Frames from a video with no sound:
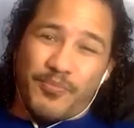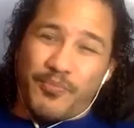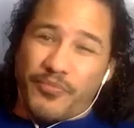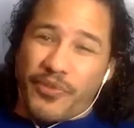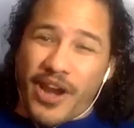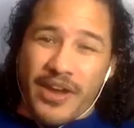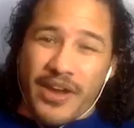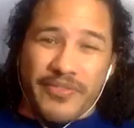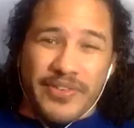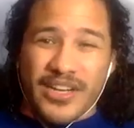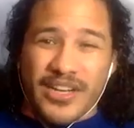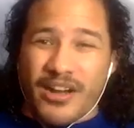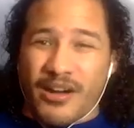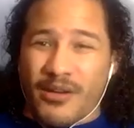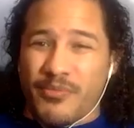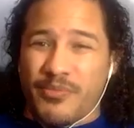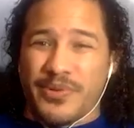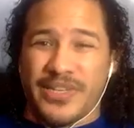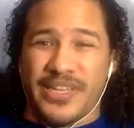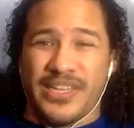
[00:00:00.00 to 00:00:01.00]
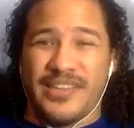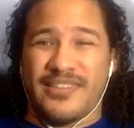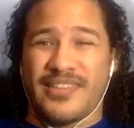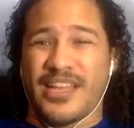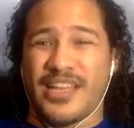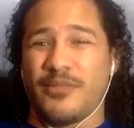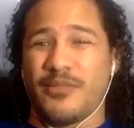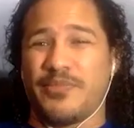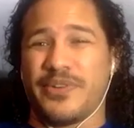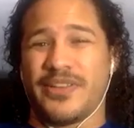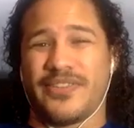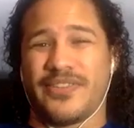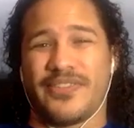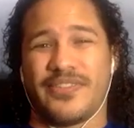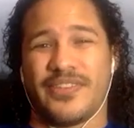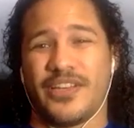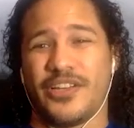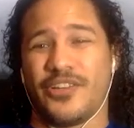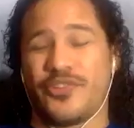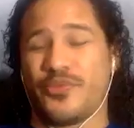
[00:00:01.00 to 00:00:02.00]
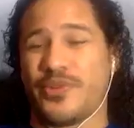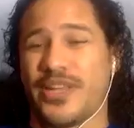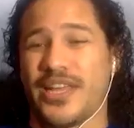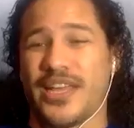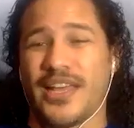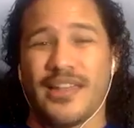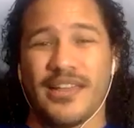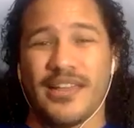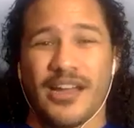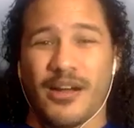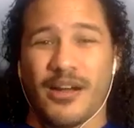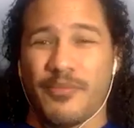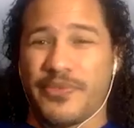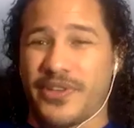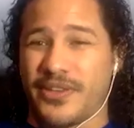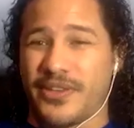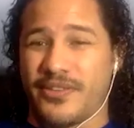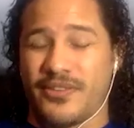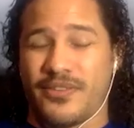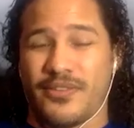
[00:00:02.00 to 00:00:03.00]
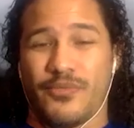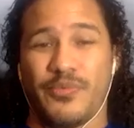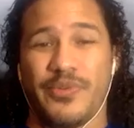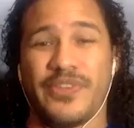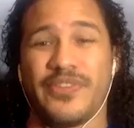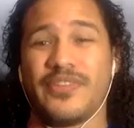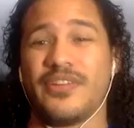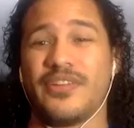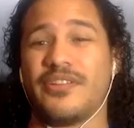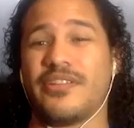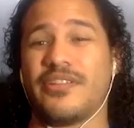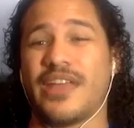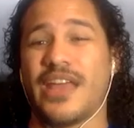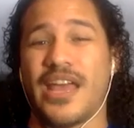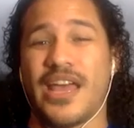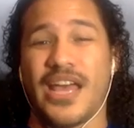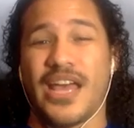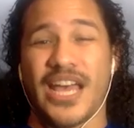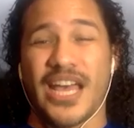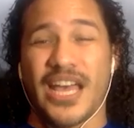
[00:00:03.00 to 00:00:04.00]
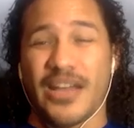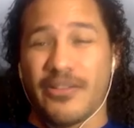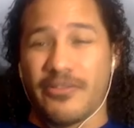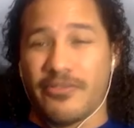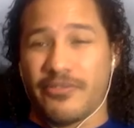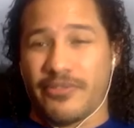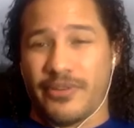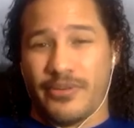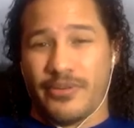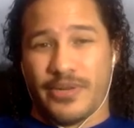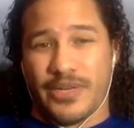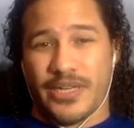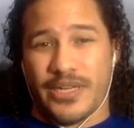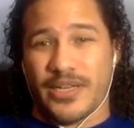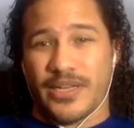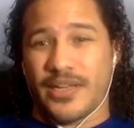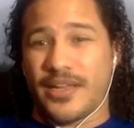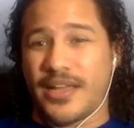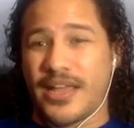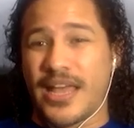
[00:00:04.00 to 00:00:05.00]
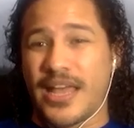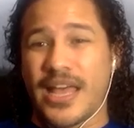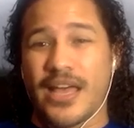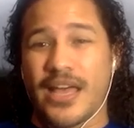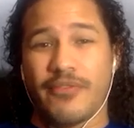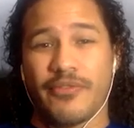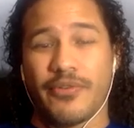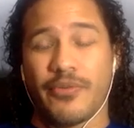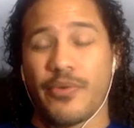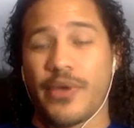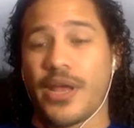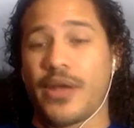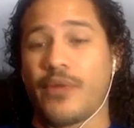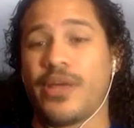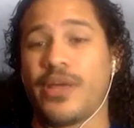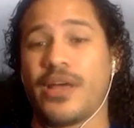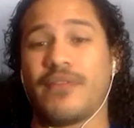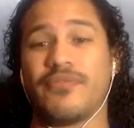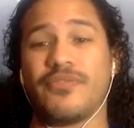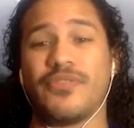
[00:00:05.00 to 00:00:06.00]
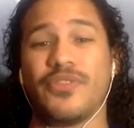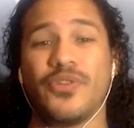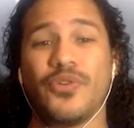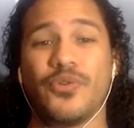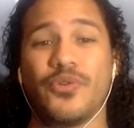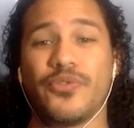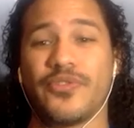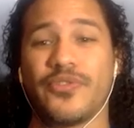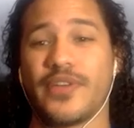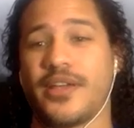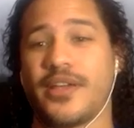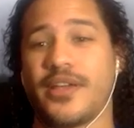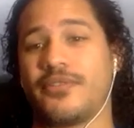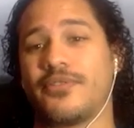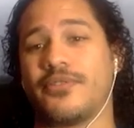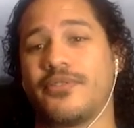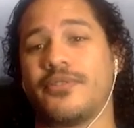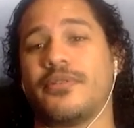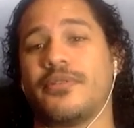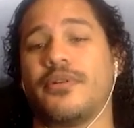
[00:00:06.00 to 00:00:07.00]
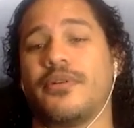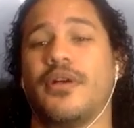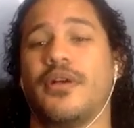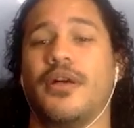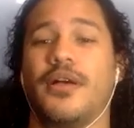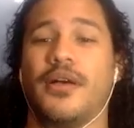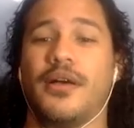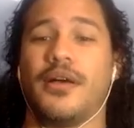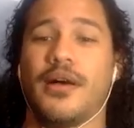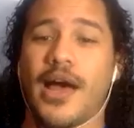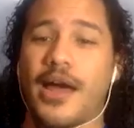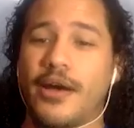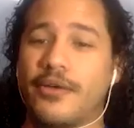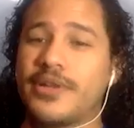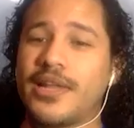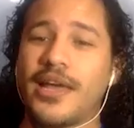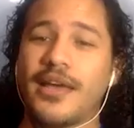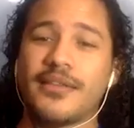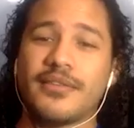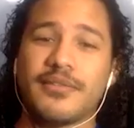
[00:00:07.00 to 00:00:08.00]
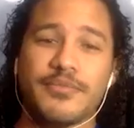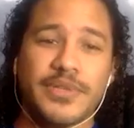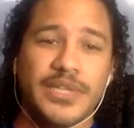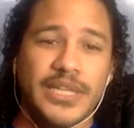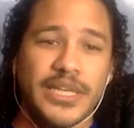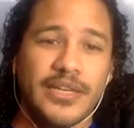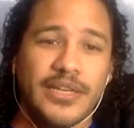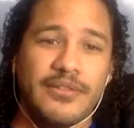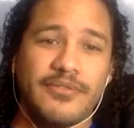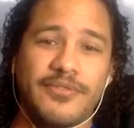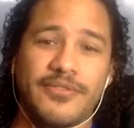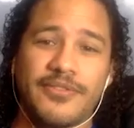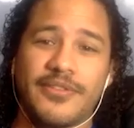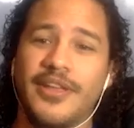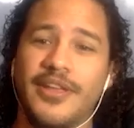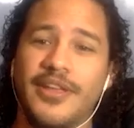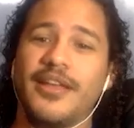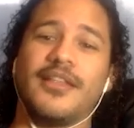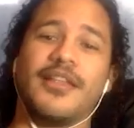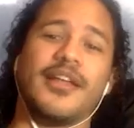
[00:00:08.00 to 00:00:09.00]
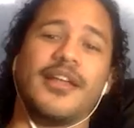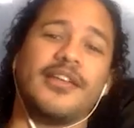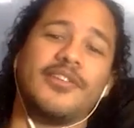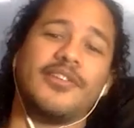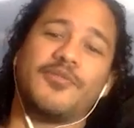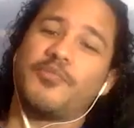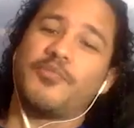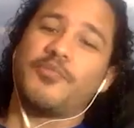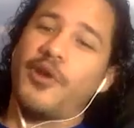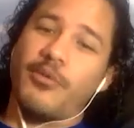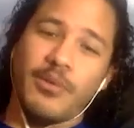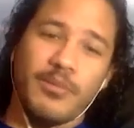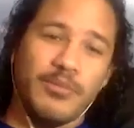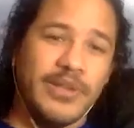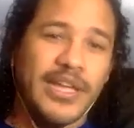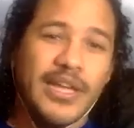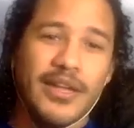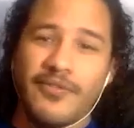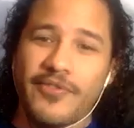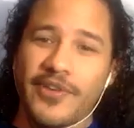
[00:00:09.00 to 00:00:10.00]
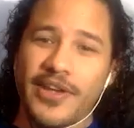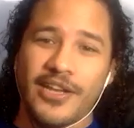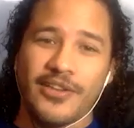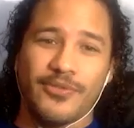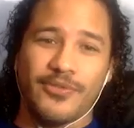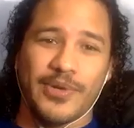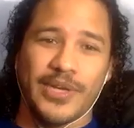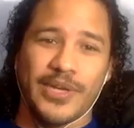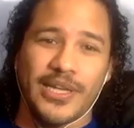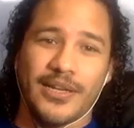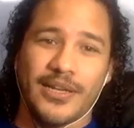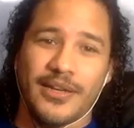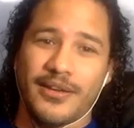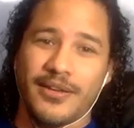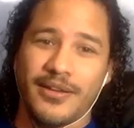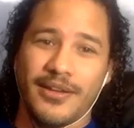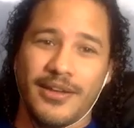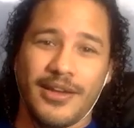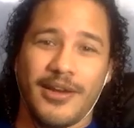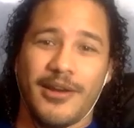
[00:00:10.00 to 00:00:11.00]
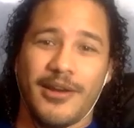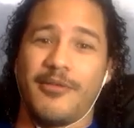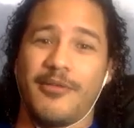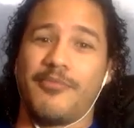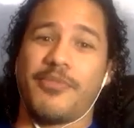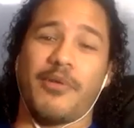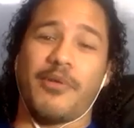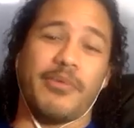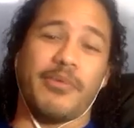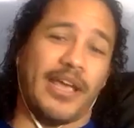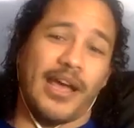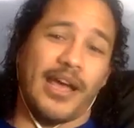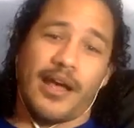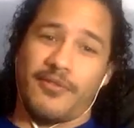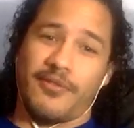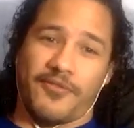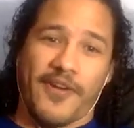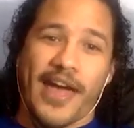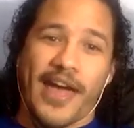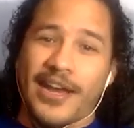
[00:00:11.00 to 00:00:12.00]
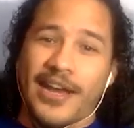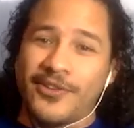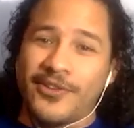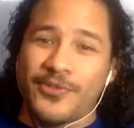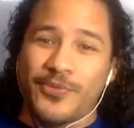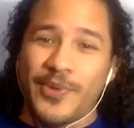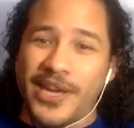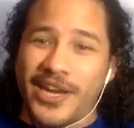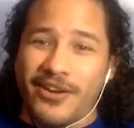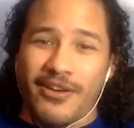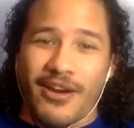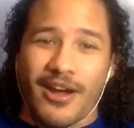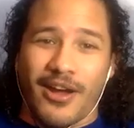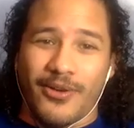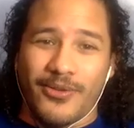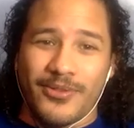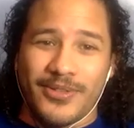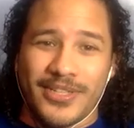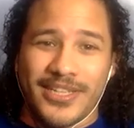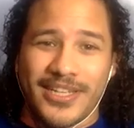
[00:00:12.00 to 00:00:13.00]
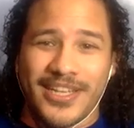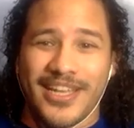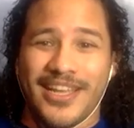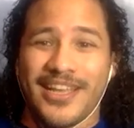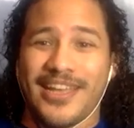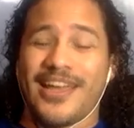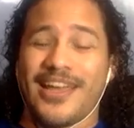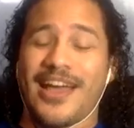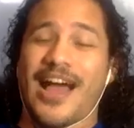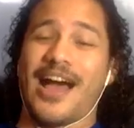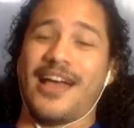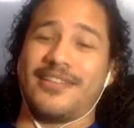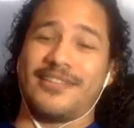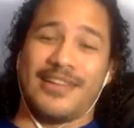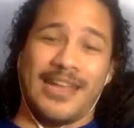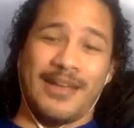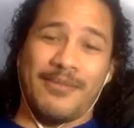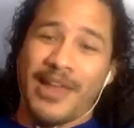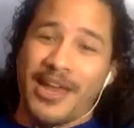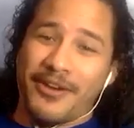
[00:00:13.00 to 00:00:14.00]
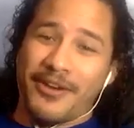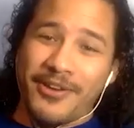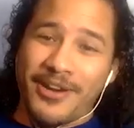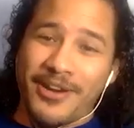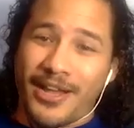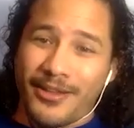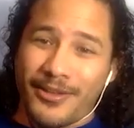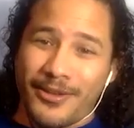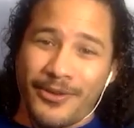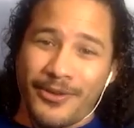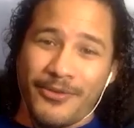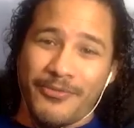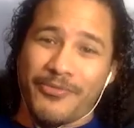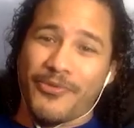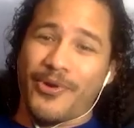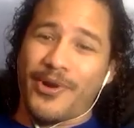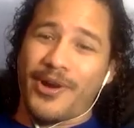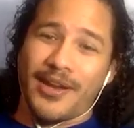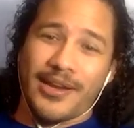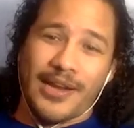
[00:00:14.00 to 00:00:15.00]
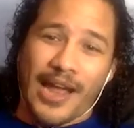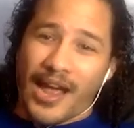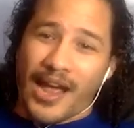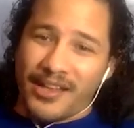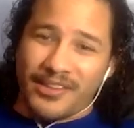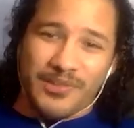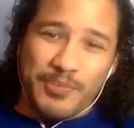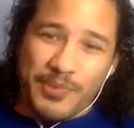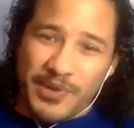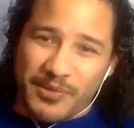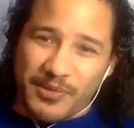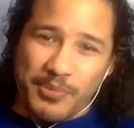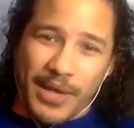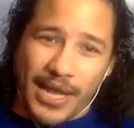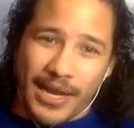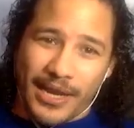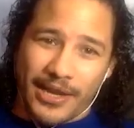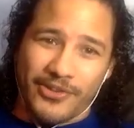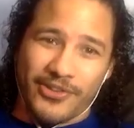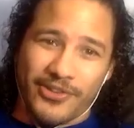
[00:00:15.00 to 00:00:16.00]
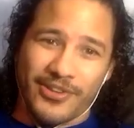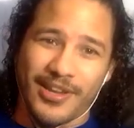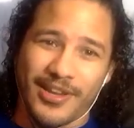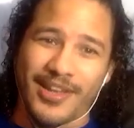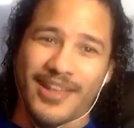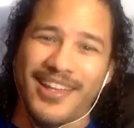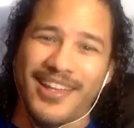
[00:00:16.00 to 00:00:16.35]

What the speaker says: Private companies help us search with the helicopters. We search everywhere, and we have no sign. So I would like to believe He's probably in Venezuela, probably can't find his way around, has a name like Reinaldo Novoa and can't speak Spanish.